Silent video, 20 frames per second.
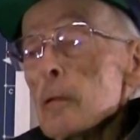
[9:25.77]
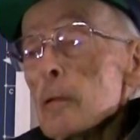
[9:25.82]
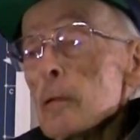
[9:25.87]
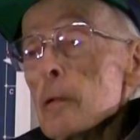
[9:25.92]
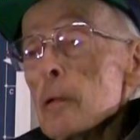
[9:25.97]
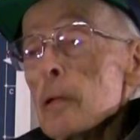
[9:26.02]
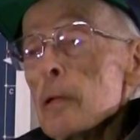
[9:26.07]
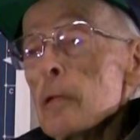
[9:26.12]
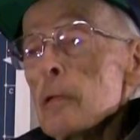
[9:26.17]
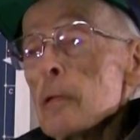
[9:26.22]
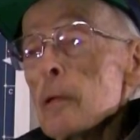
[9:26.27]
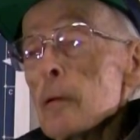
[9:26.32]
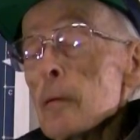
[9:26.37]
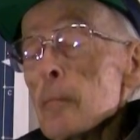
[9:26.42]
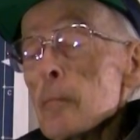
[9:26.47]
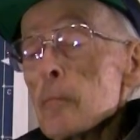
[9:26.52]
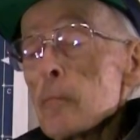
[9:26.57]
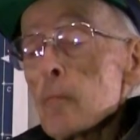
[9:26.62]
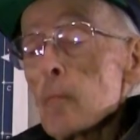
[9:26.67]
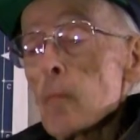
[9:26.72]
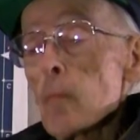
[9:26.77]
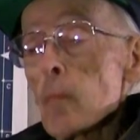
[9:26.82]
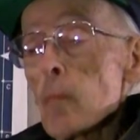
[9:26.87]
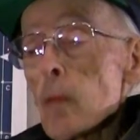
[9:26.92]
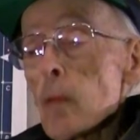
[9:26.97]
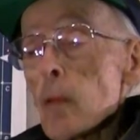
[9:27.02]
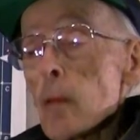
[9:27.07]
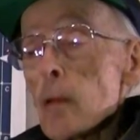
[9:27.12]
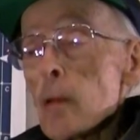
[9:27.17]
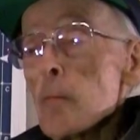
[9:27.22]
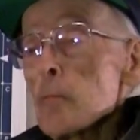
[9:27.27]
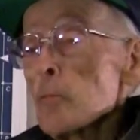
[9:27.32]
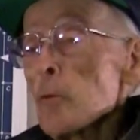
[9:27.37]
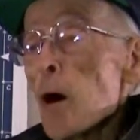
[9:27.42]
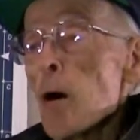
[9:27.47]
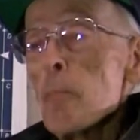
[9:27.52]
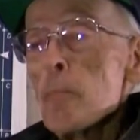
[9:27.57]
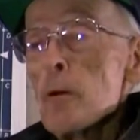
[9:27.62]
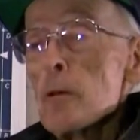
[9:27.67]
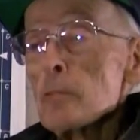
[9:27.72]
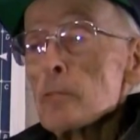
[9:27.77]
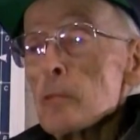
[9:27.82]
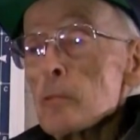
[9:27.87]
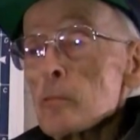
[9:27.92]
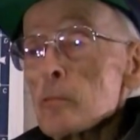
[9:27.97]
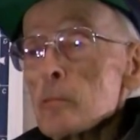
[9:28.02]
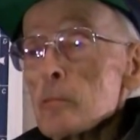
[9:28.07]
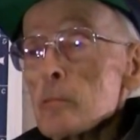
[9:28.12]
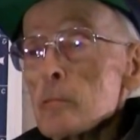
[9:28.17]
And he was all business.